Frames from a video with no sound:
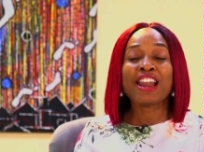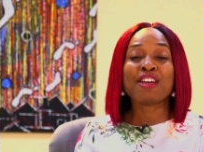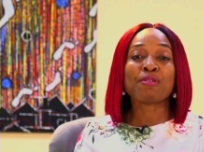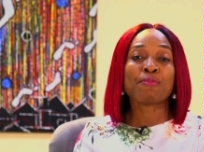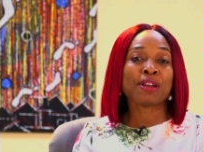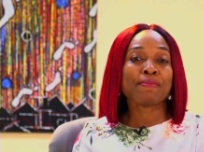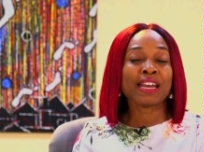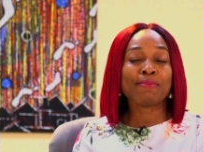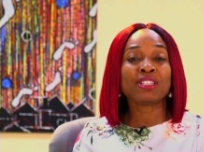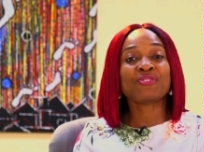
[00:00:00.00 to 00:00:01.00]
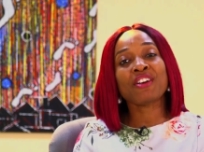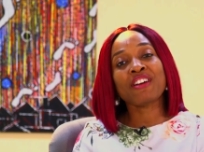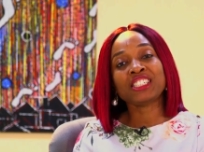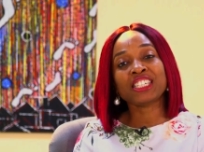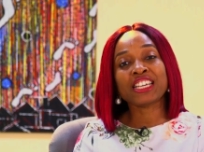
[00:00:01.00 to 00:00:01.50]
Hello everybody, my name is
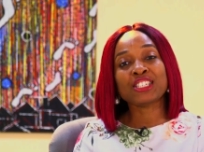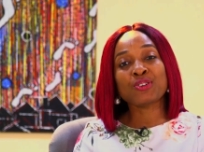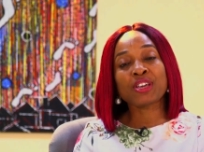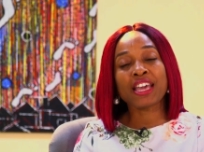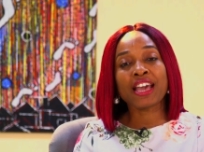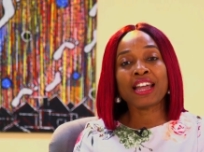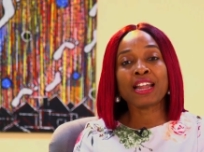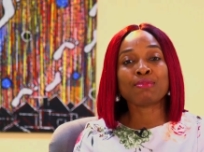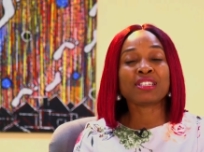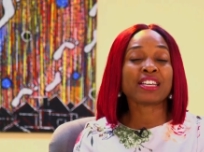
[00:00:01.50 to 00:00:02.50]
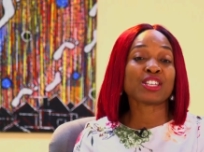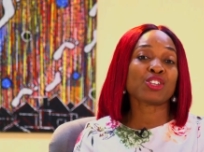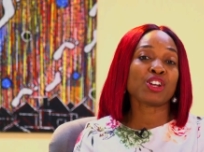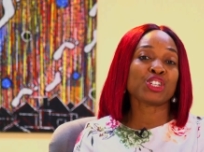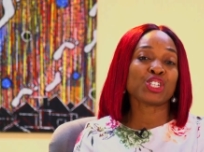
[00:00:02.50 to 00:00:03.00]
Vera Chikezie and I'm the
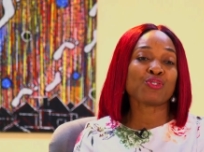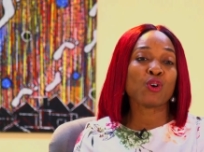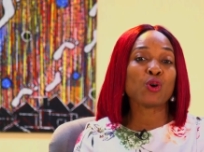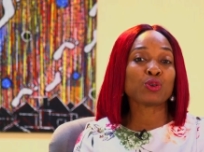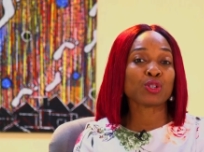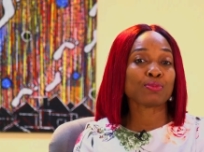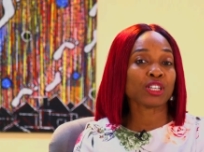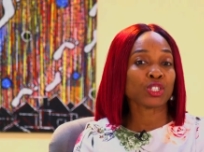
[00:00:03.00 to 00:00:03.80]
sexologist for Wholesome